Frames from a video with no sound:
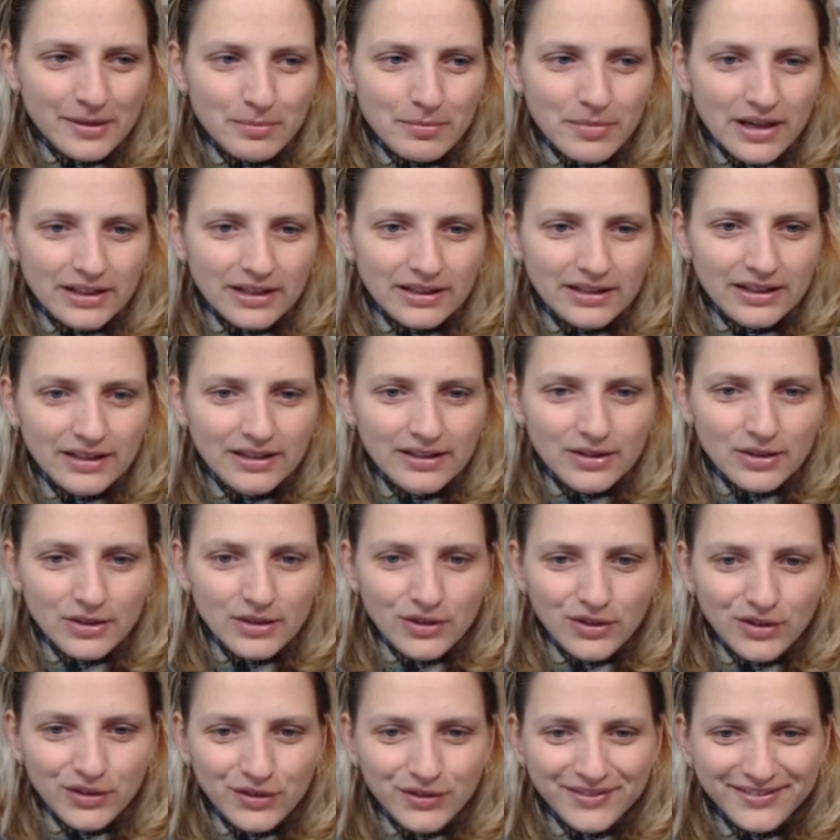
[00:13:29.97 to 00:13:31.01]
back
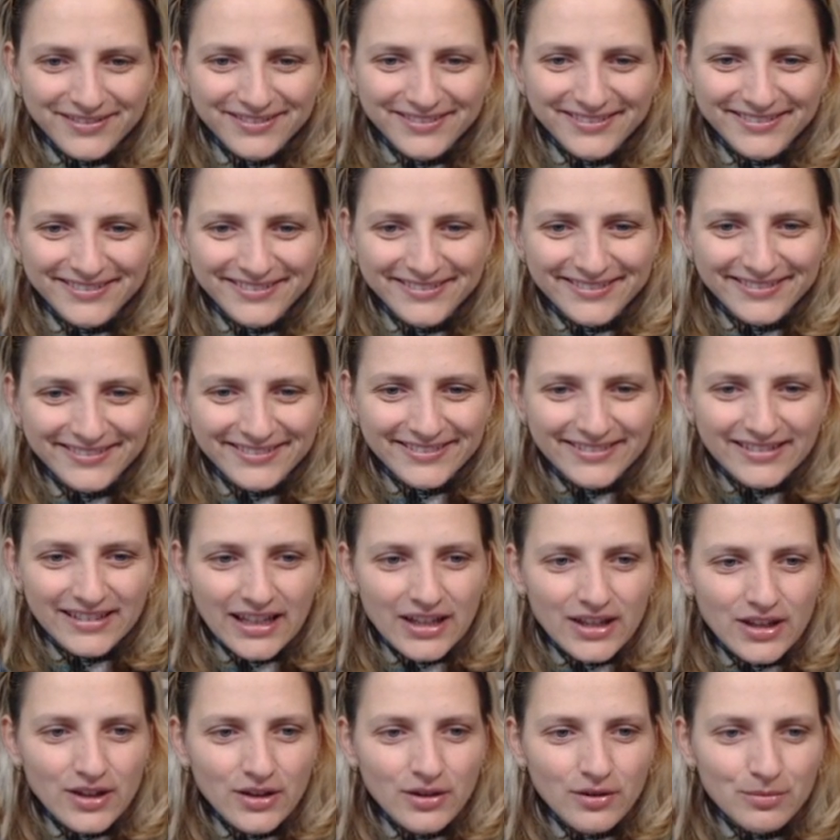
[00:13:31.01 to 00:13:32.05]
into.
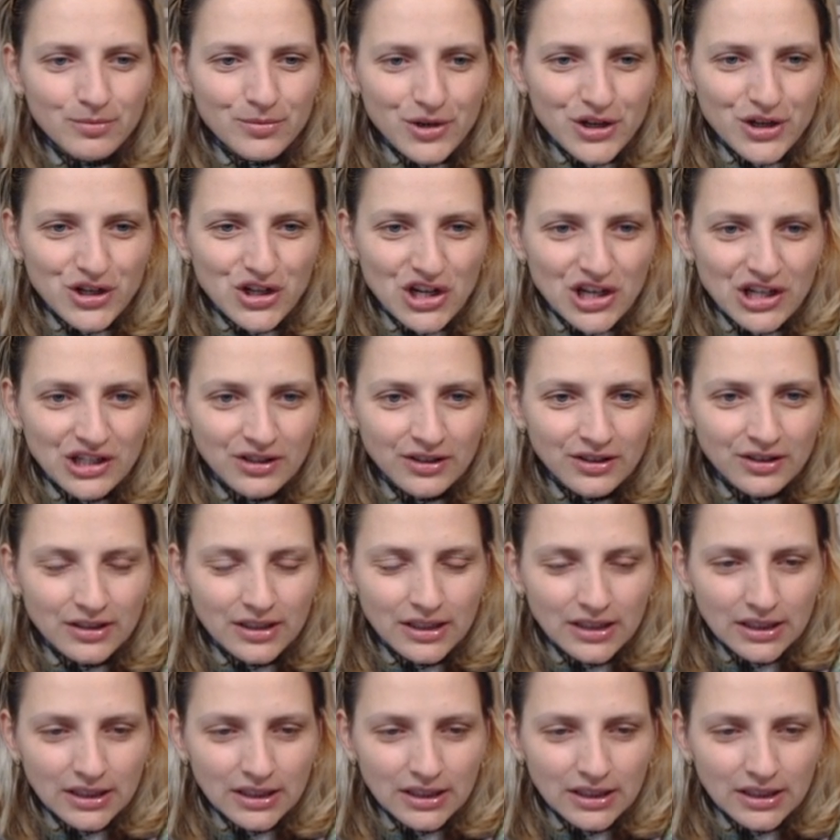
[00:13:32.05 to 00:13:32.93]
Thank you, appreciate it.